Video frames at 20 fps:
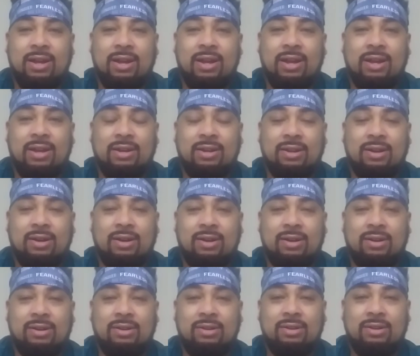And
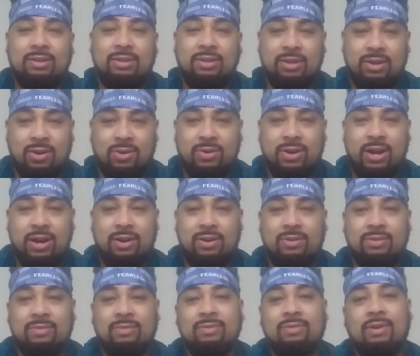you go
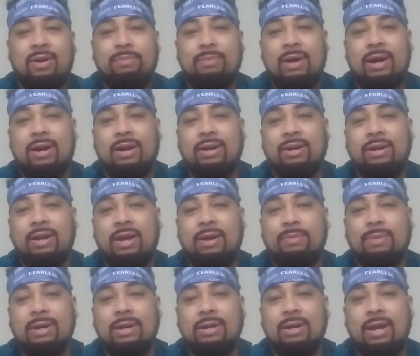down. I'm not going to
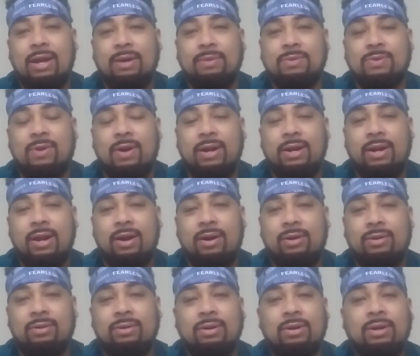name any names right
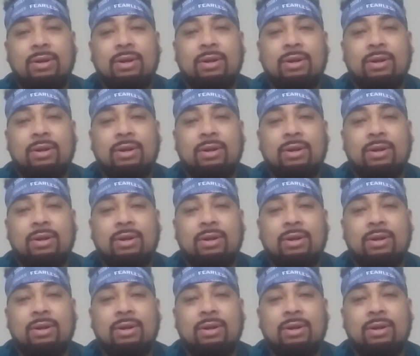now.